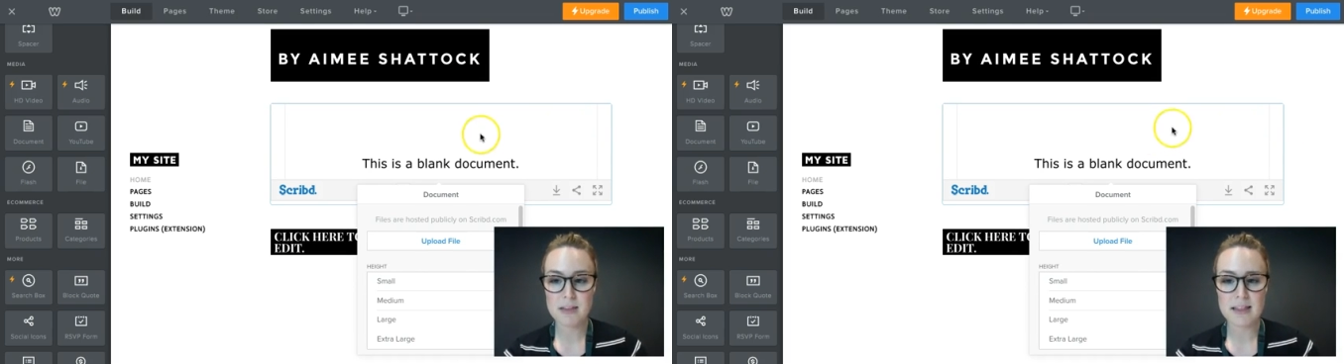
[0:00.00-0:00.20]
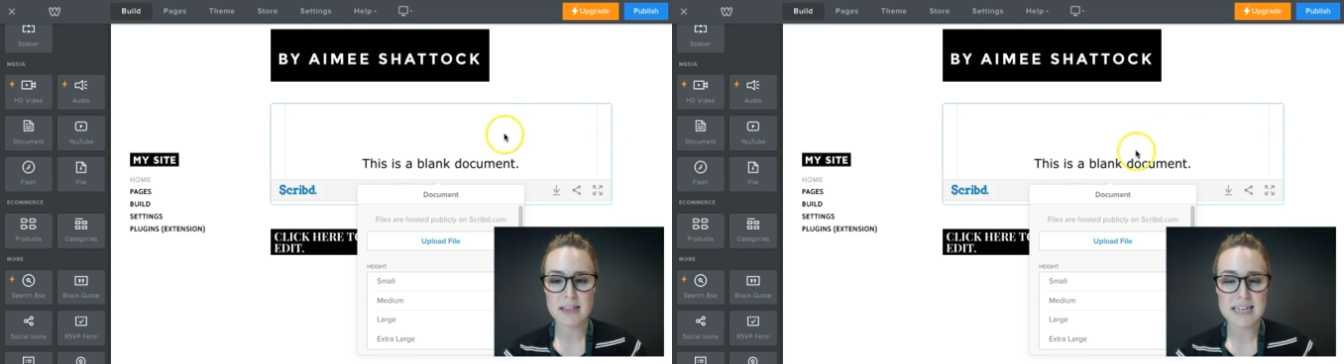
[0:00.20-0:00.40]

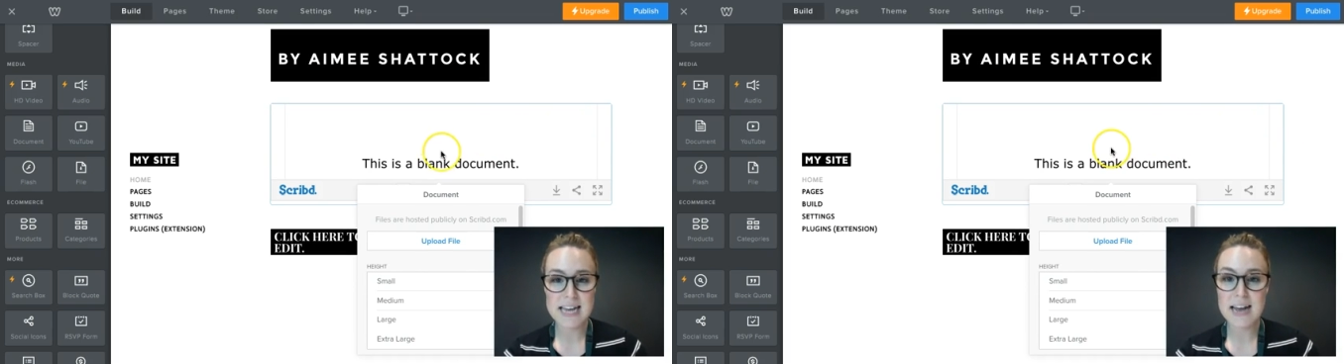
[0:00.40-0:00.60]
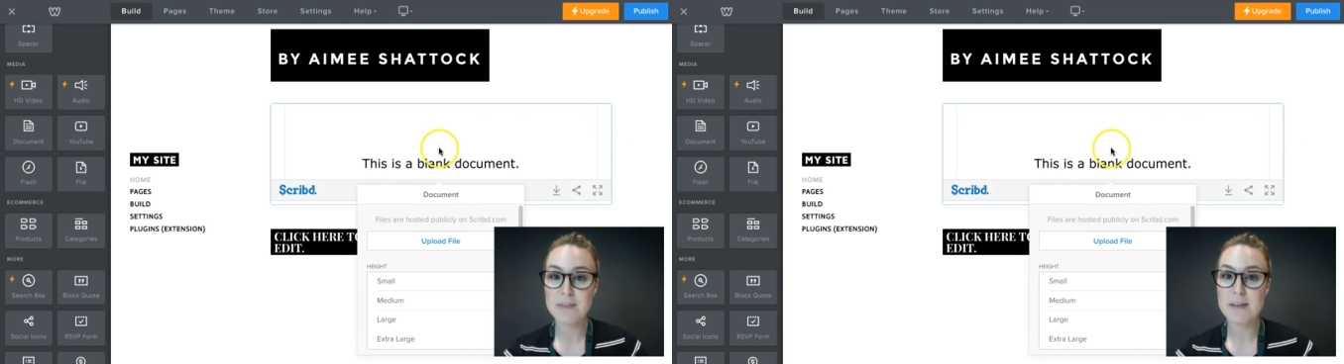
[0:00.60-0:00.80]
they need to
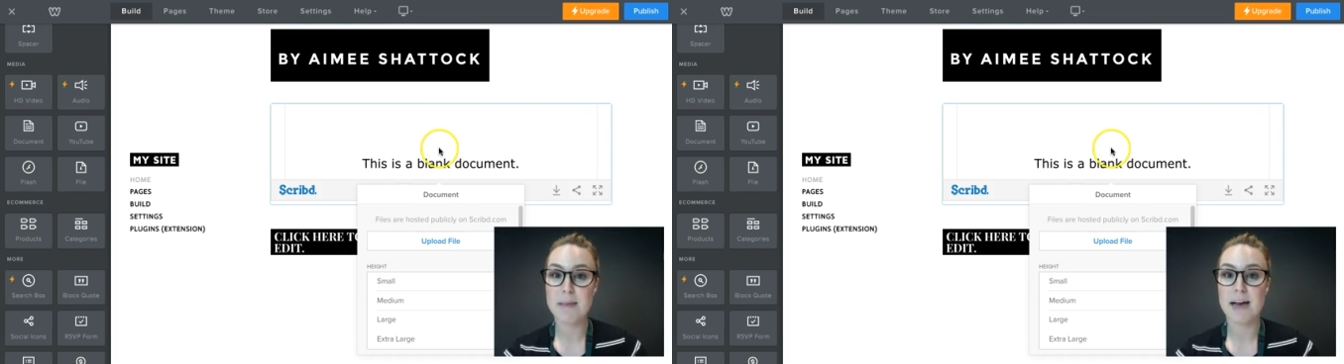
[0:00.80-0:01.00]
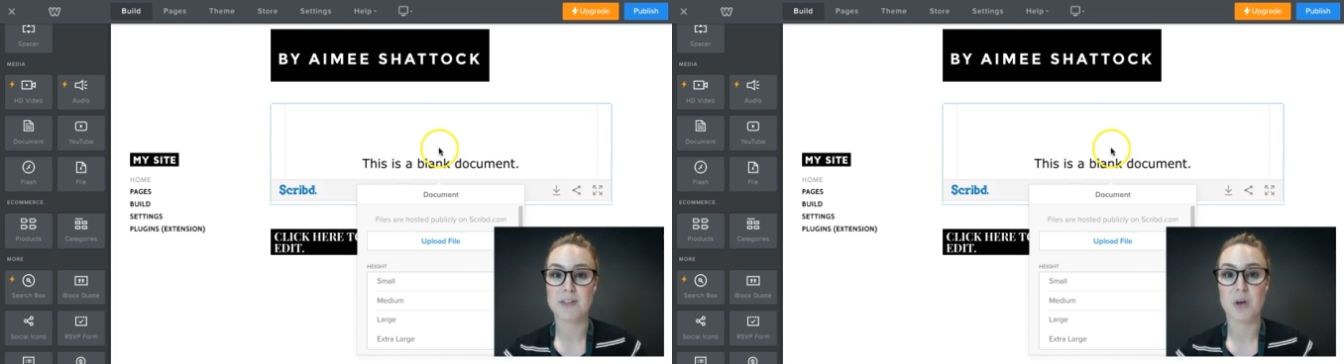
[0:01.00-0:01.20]
have their
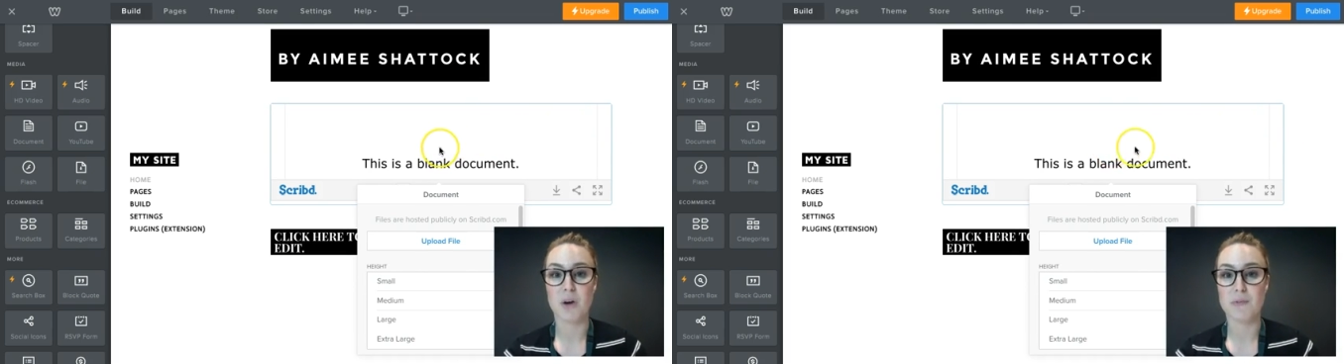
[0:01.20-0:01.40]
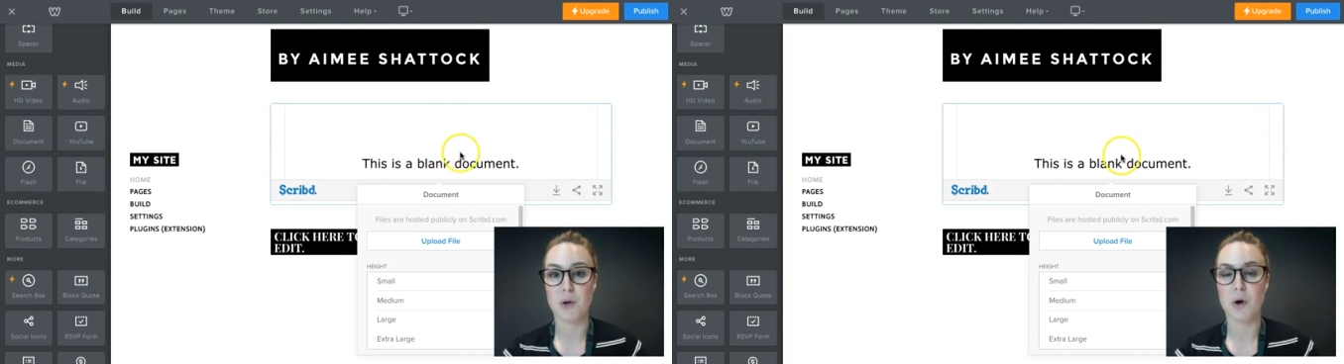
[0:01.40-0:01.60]
mouse
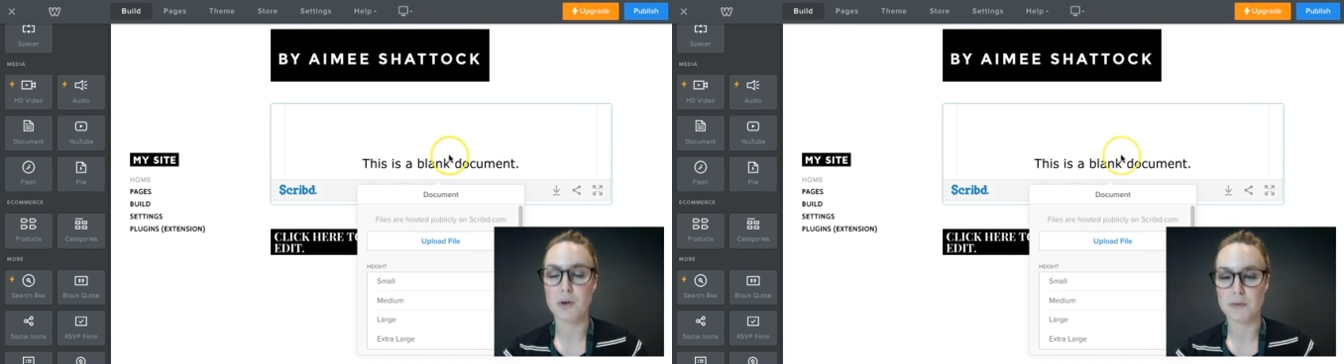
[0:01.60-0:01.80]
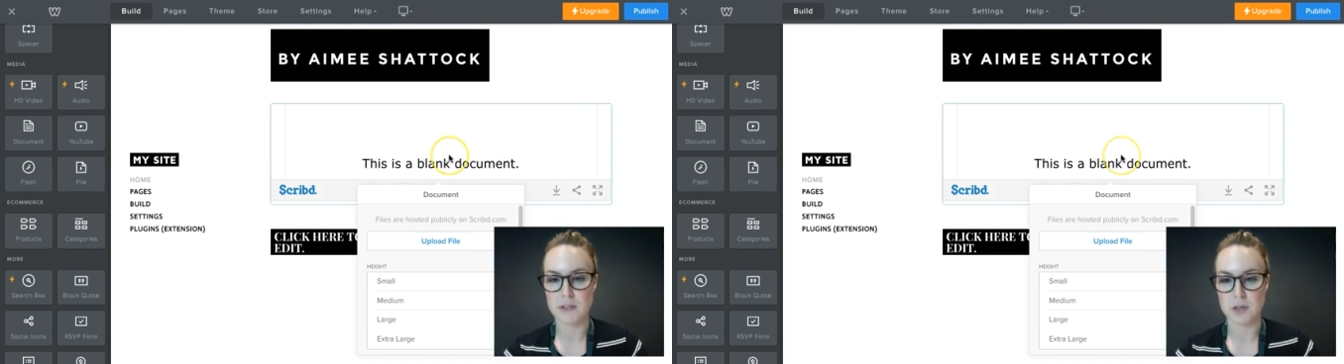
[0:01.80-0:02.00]
hovered
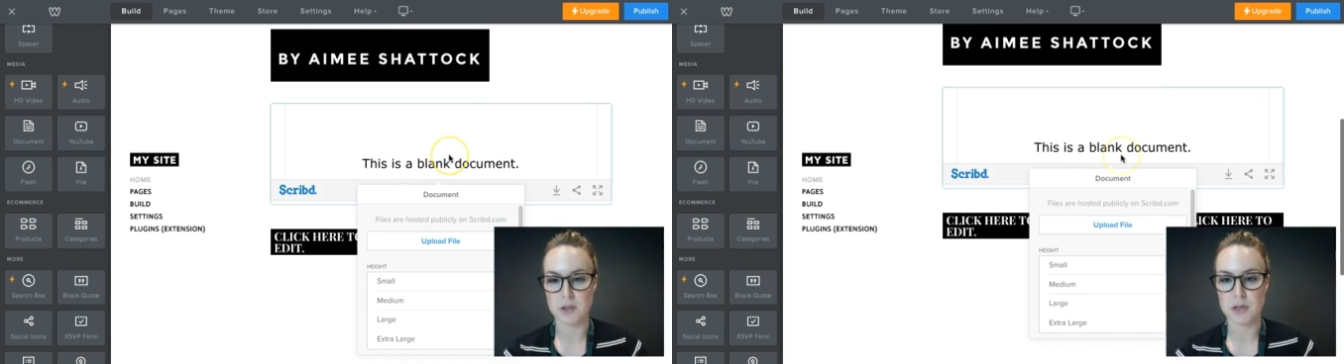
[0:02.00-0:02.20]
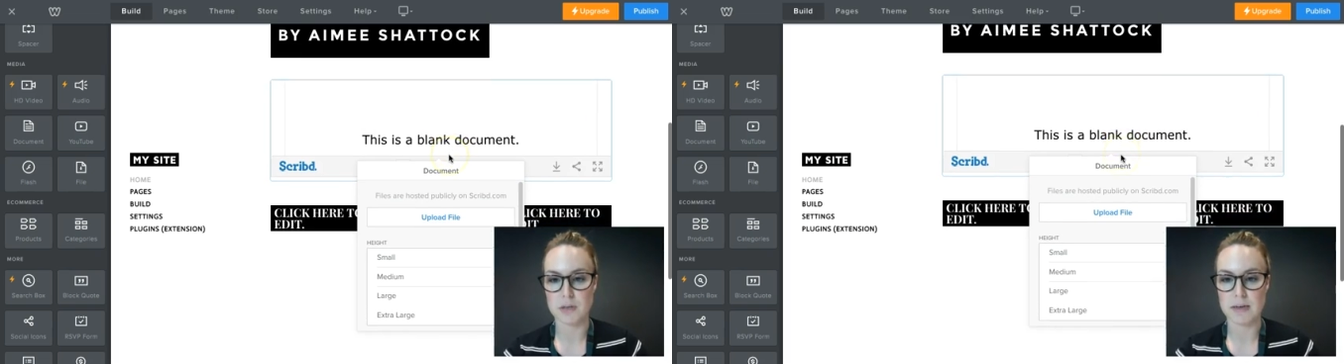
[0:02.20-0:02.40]
over the
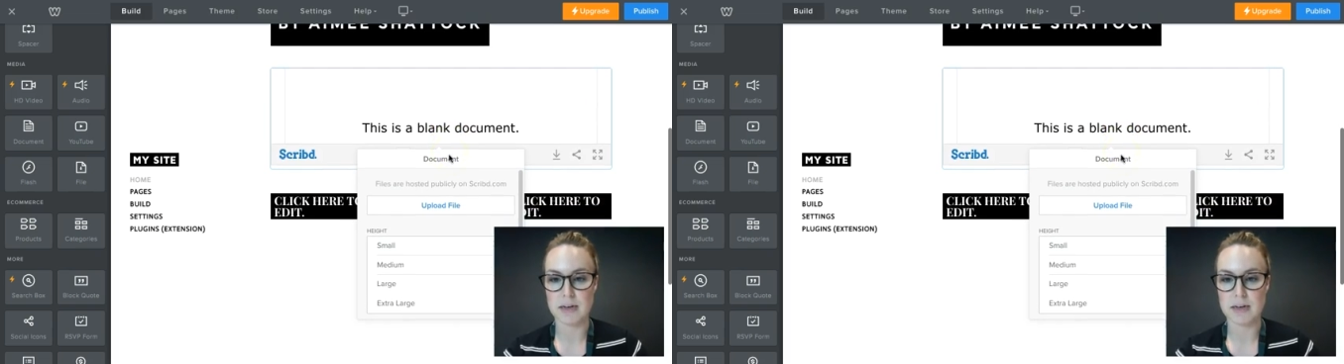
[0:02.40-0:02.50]
document